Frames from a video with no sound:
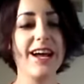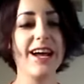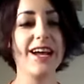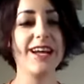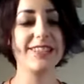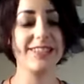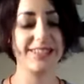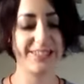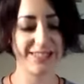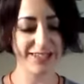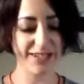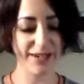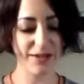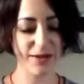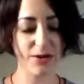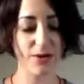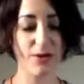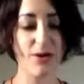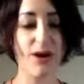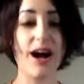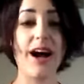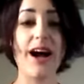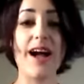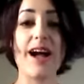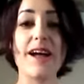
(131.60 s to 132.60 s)
and
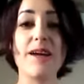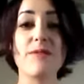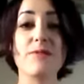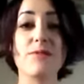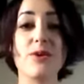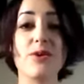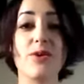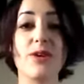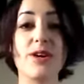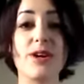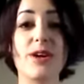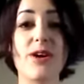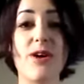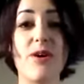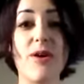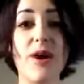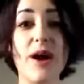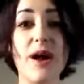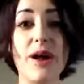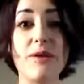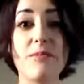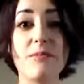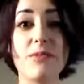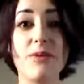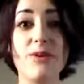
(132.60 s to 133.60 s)
so I am going to go
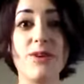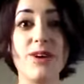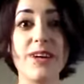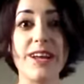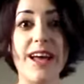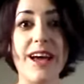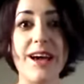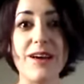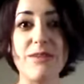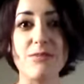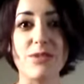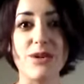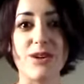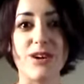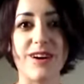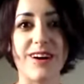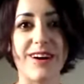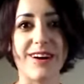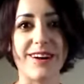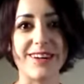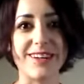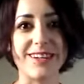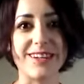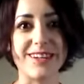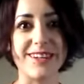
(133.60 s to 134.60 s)
ahead and pull an animal
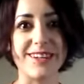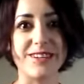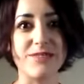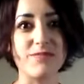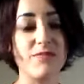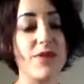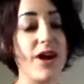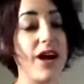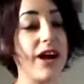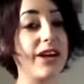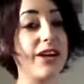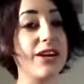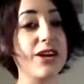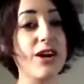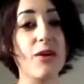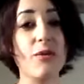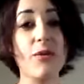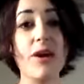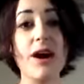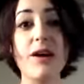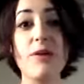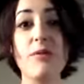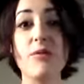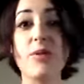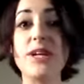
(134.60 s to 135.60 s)
card. And you know
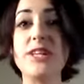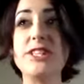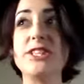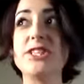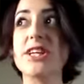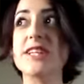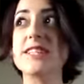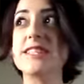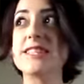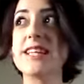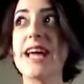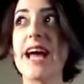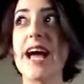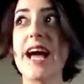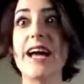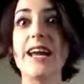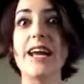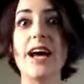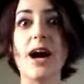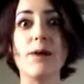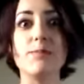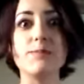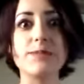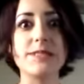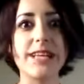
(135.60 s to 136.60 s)
what? We just
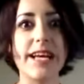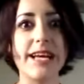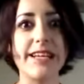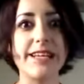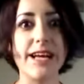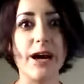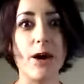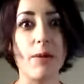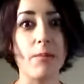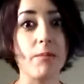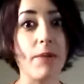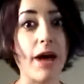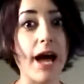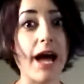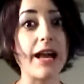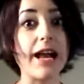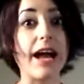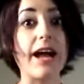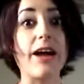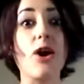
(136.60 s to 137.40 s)
had upside down bat.